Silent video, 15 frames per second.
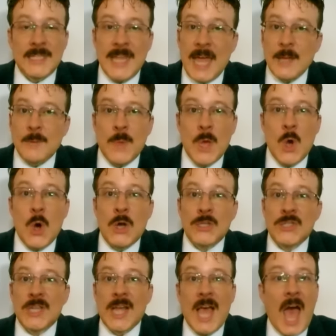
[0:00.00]
tonight
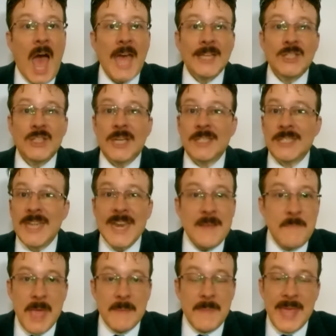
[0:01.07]
because the guy just
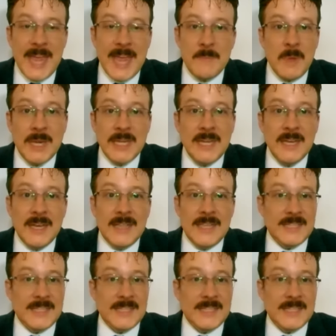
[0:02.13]
didn't make me any money